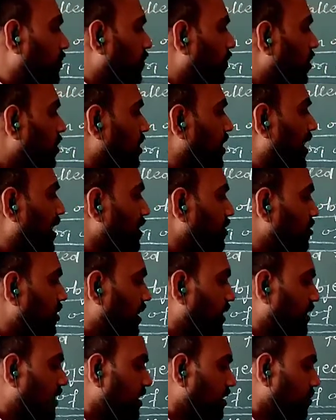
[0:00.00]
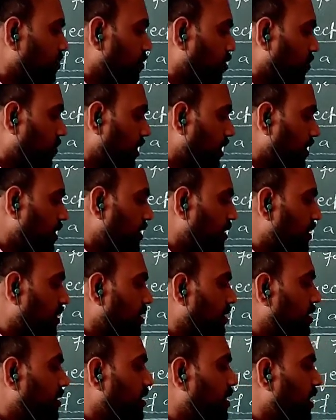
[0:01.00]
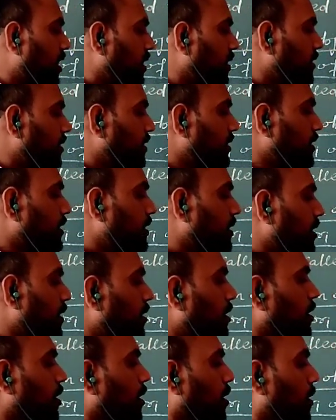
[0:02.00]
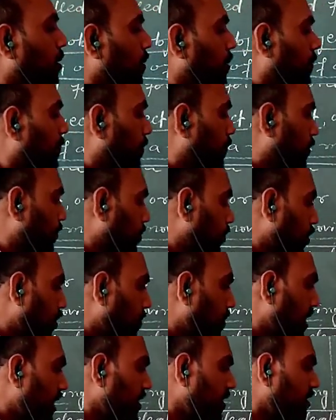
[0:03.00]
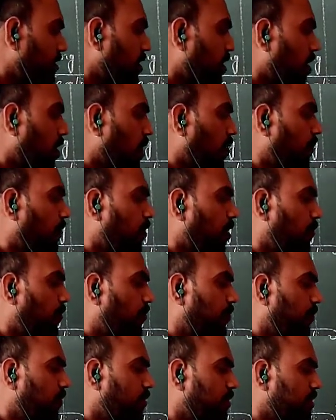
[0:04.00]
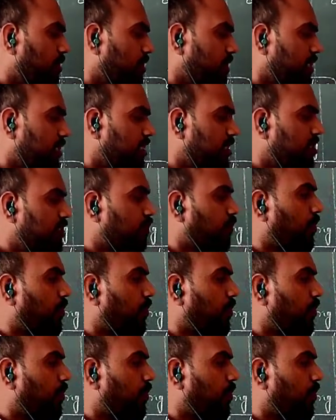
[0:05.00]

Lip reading: for calculating moment, the moment of a force is